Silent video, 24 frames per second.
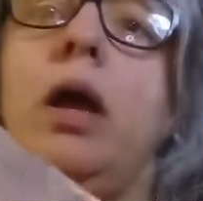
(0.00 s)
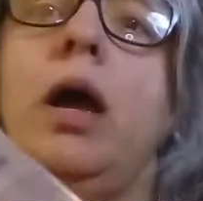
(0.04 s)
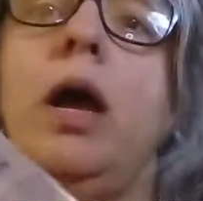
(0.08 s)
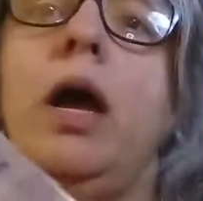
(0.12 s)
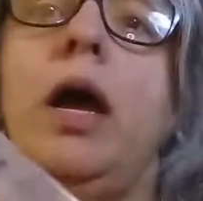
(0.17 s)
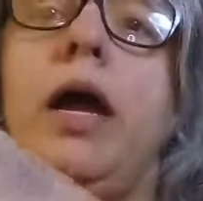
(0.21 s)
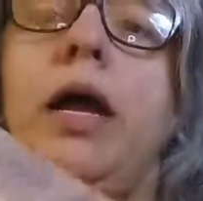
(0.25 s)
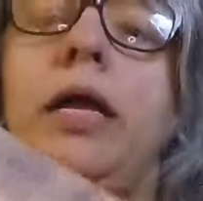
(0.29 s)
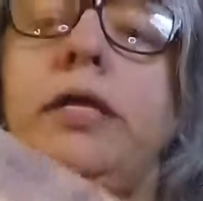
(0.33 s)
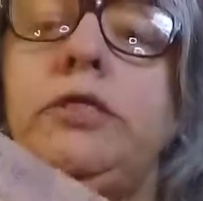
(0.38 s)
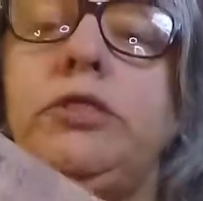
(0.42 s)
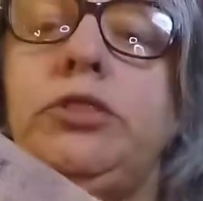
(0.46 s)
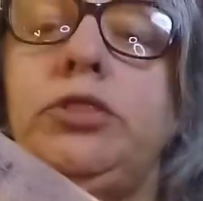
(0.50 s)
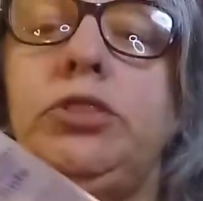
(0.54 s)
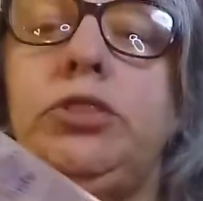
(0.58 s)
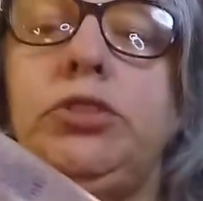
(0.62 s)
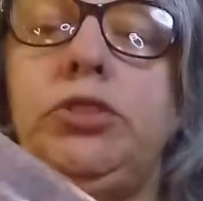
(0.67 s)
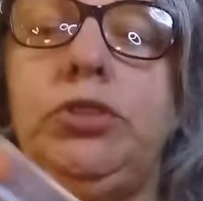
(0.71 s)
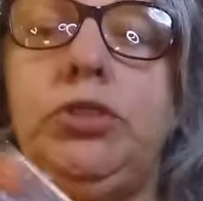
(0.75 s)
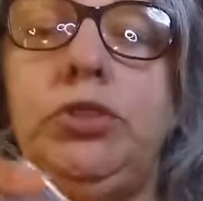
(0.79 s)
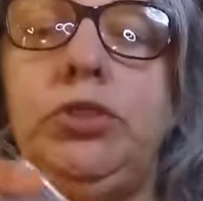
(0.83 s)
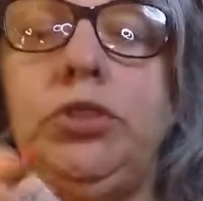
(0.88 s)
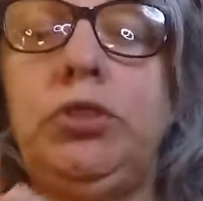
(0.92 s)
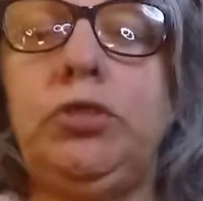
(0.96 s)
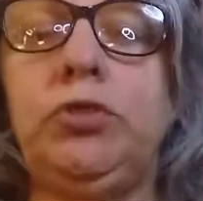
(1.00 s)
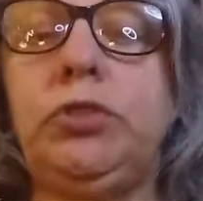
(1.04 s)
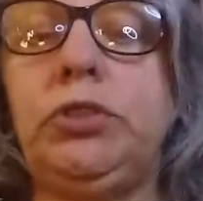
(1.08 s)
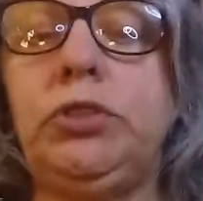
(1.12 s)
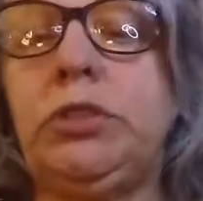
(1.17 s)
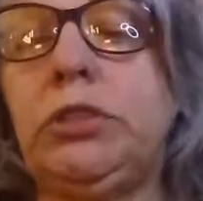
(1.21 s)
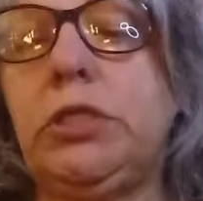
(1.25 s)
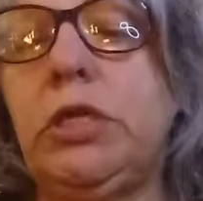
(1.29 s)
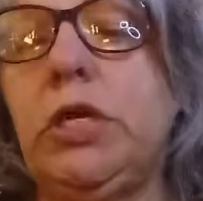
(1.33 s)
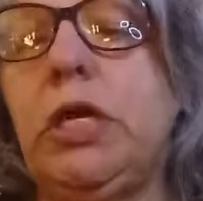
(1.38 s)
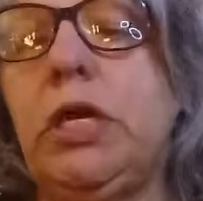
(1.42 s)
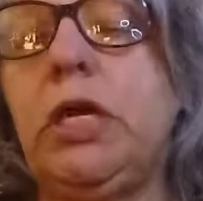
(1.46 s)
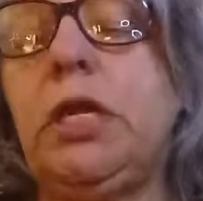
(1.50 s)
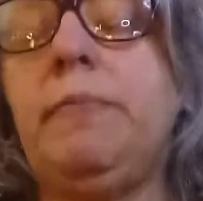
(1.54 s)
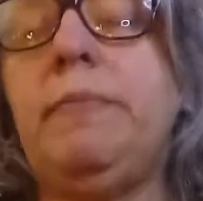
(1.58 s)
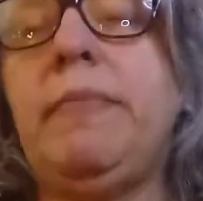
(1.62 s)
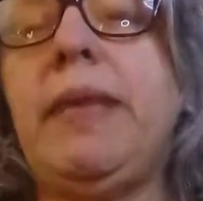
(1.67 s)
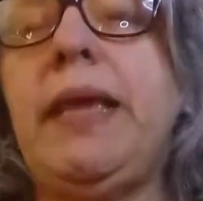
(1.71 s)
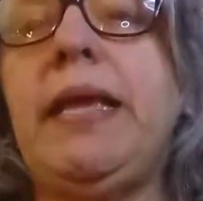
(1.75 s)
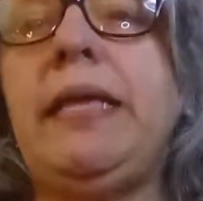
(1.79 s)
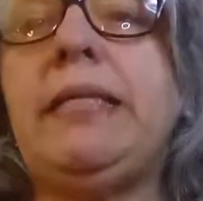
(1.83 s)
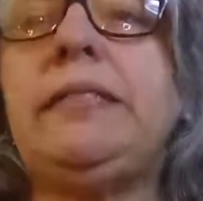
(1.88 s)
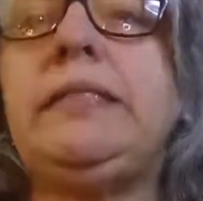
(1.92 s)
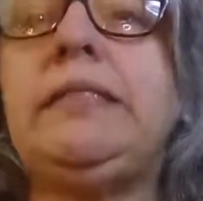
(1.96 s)
I use
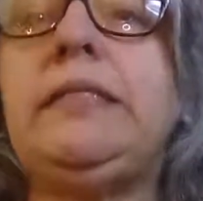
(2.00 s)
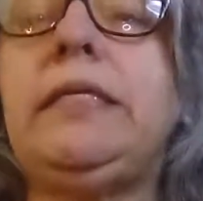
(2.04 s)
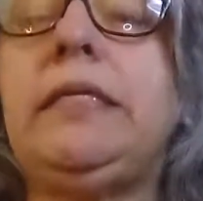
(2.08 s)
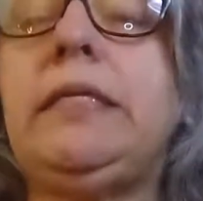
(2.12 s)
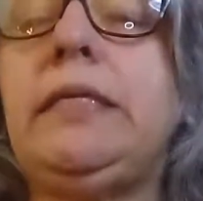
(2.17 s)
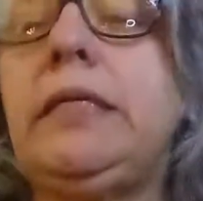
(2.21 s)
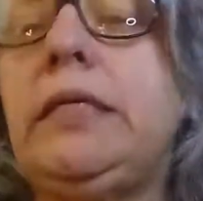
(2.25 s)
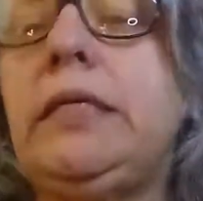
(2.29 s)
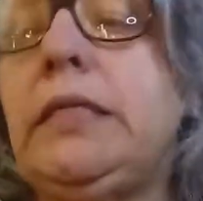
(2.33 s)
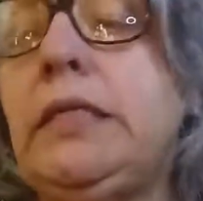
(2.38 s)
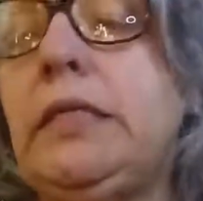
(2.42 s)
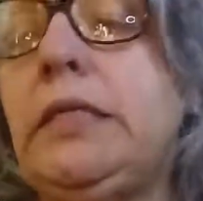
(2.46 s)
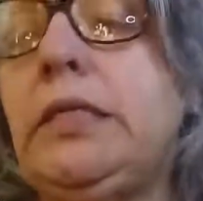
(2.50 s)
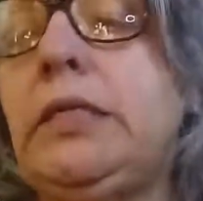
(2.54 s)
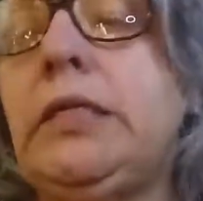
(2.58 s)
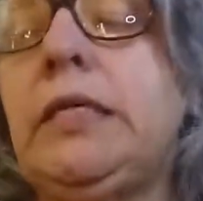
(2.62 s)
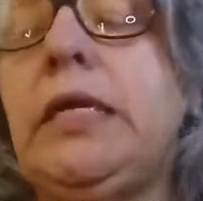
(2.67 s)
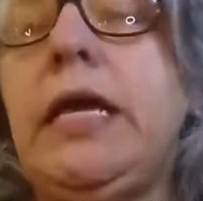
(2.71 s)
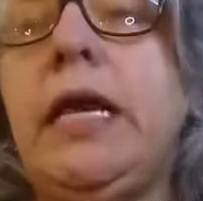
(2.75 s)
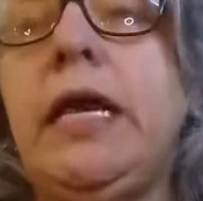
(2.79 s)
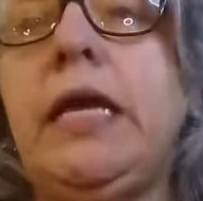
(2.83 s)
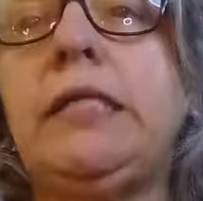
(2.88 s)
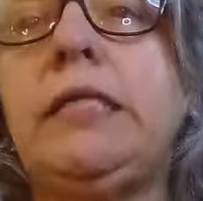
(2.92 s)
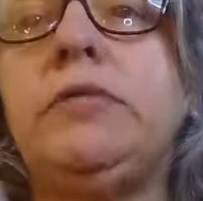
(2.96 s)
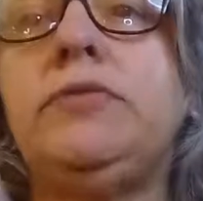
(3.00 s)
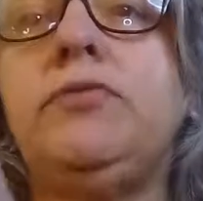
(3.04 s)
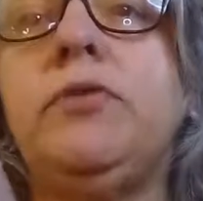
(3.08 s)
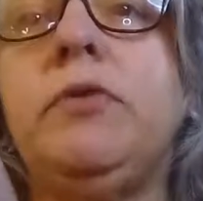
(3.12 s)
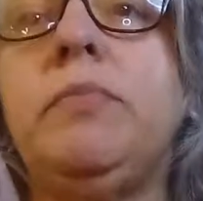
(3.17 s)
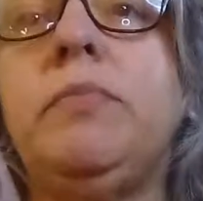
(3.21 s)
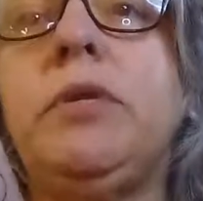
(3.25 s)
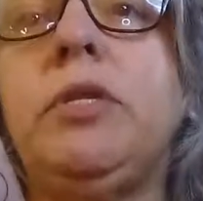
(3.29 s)
Amazing Clear Cast from